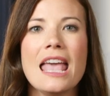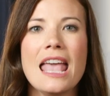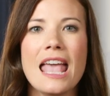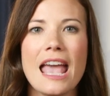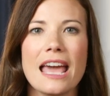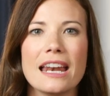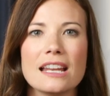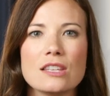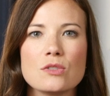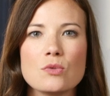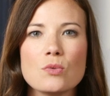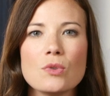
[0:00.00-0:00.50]

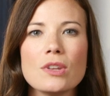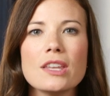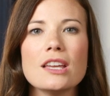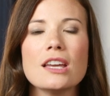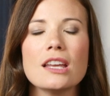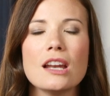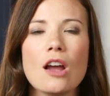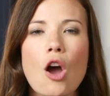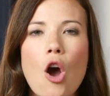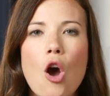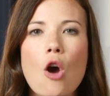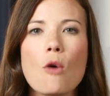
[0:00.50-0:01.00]
And it's really
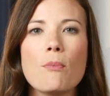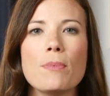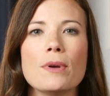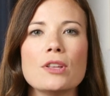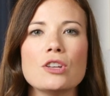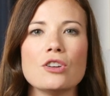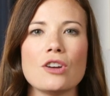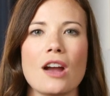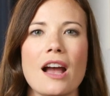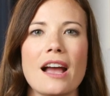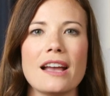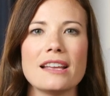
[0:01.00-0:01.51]
gonna open
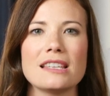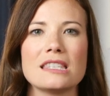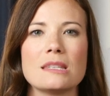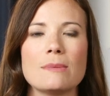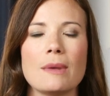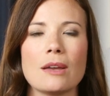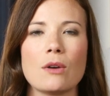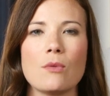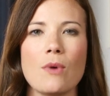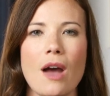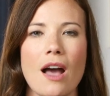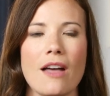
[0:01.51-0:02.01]
your eyes to be
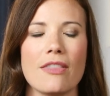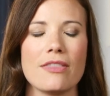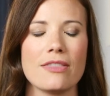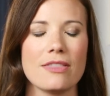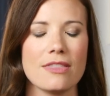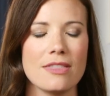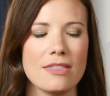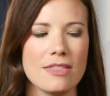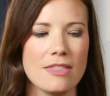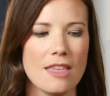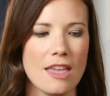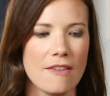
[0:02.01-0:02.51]
like, wow,
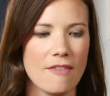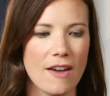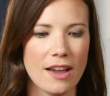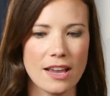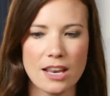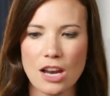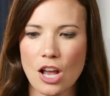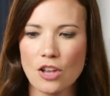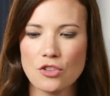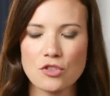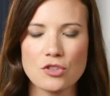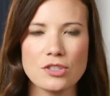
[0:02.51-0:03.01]
if I
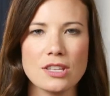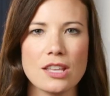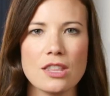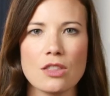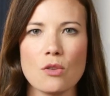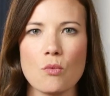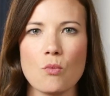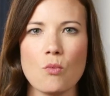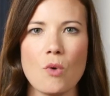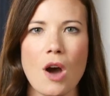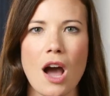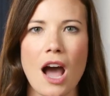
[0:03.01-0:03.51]
can understand
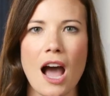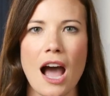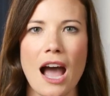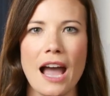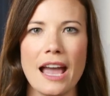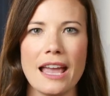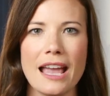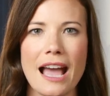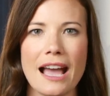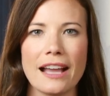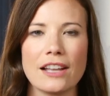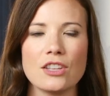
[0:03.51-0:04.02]
the
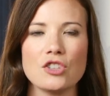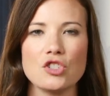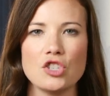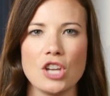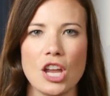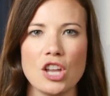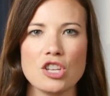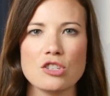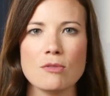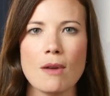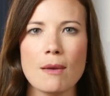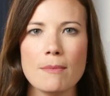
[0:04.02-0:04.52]
why, I can
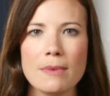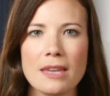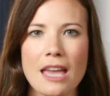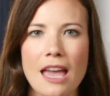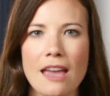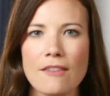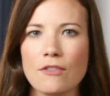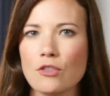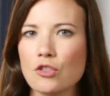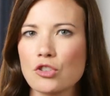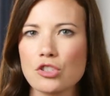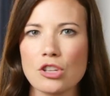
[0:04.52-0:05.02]
change my
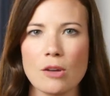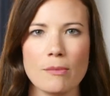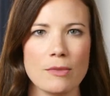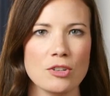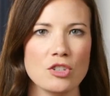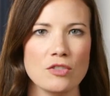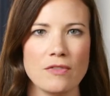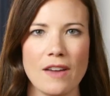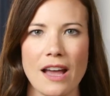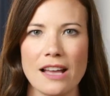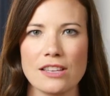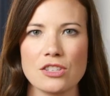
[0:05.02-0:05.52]
behavior so
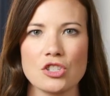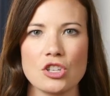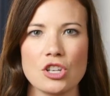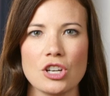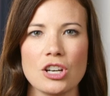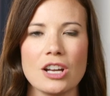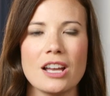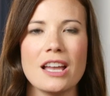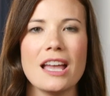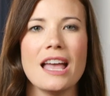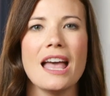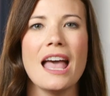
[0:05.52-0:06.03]
much
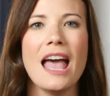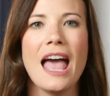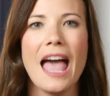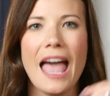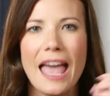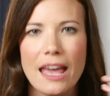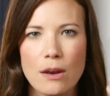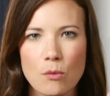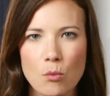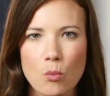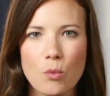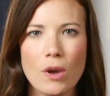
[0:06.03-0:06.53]
faster
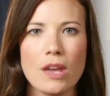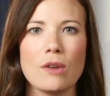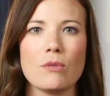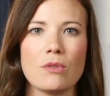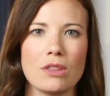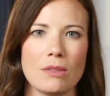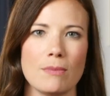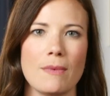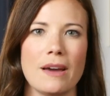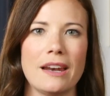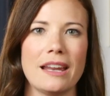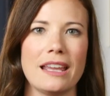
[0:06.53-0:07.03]
and win
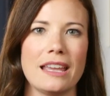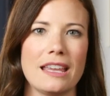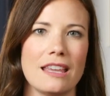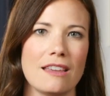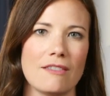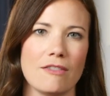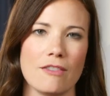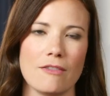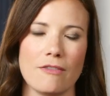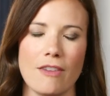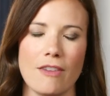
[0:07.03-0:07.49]
with money even